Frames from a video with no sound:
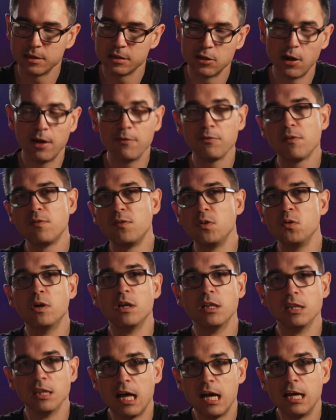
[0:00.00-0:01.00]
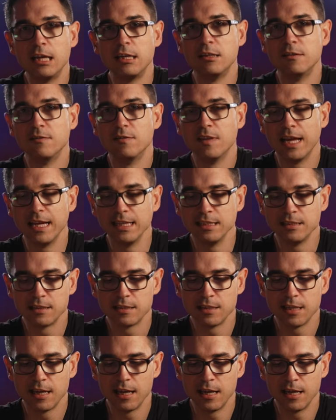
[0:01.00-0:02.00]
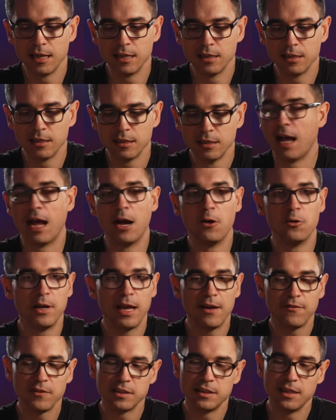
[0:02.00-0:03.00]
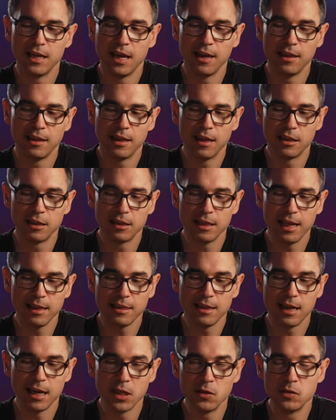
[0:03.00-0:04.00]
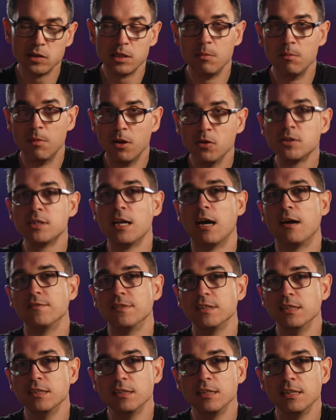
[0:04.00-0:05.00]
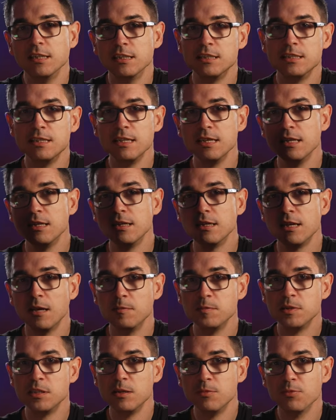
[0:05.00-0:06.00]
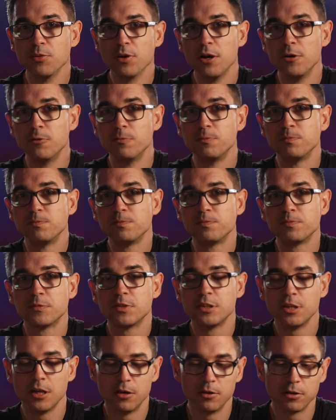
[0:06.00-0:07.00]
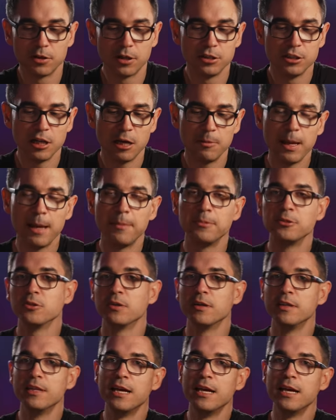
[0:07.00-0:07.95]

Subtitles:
So I've reviewed a lot of lights, and I would have to say that the light that I use the most often is the MC Pro. So good job, Aputure, on